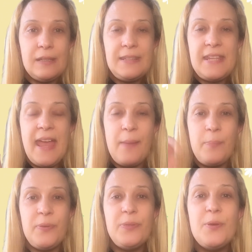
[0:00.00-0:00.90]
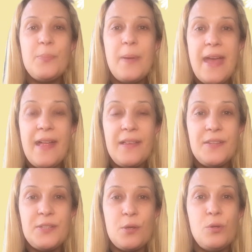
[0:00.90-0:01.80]
tap the bell
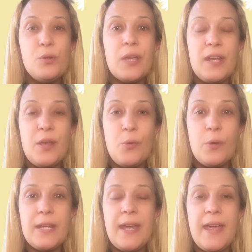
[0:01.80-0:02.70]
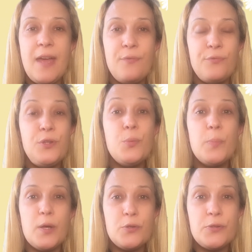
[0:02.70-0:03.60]
so you can know when I have new
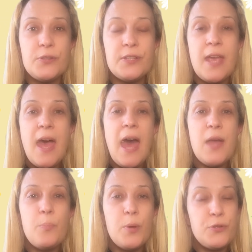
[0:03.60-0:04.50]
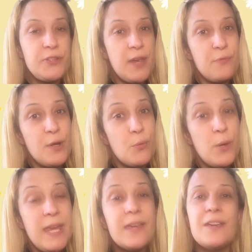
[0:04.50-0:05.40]
posts. I post every
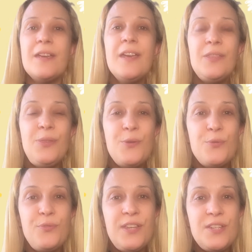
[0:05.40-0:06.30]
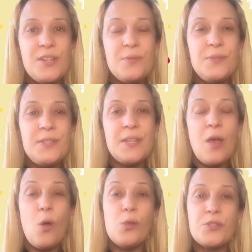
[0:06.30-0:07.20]
week new videos,
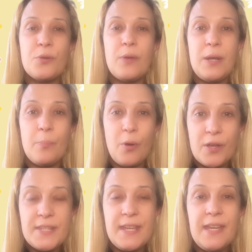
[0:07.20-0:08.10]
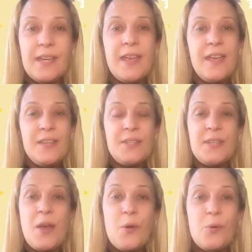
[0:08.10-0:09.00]
also unboxing,
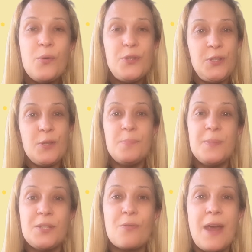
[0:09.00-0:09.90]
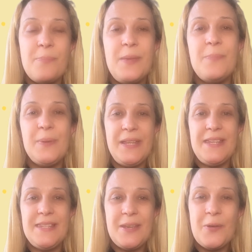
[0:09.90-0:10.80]
so subscribe me
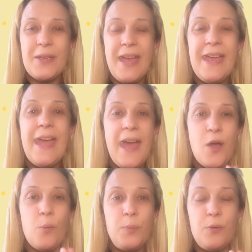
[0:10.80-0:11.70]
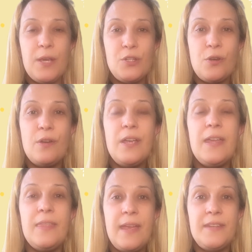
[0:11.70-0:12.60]
please, okay? I hope you enjoy,
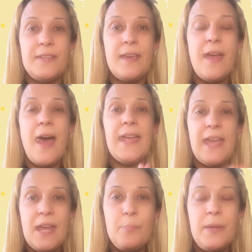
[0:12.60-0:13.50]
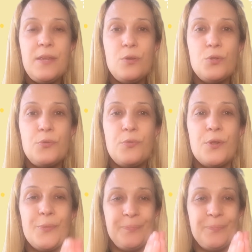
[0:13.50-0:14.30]
that I can be useful.